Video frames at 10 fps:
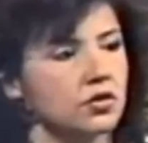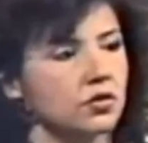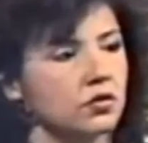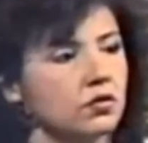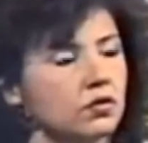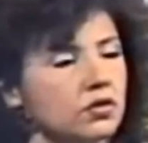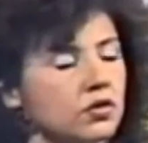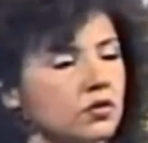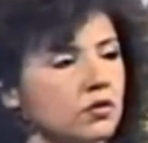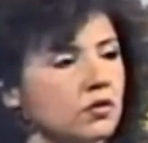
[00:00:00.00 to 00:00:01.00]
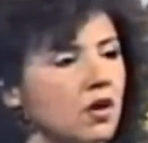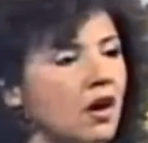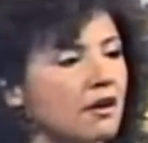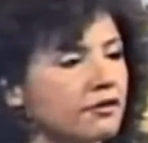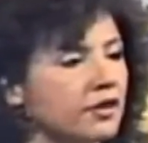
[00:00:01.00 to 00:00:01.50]
to
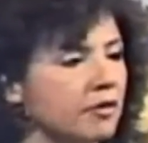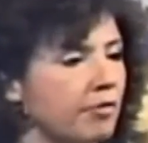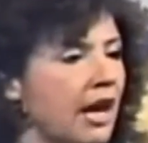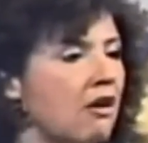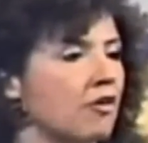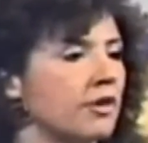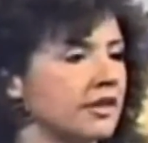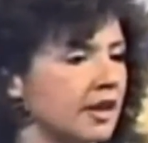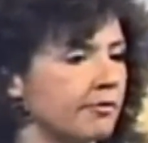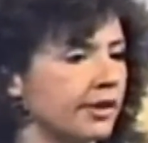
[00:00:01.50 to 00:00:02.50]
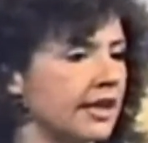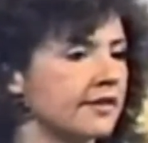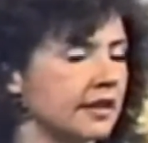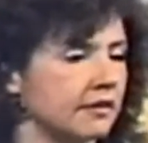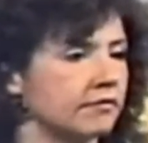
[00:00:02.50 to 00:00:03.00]
offer empowerment and
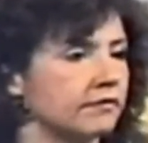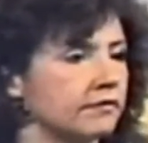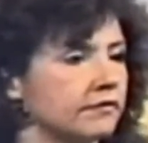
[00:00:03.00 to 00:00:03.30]
blessing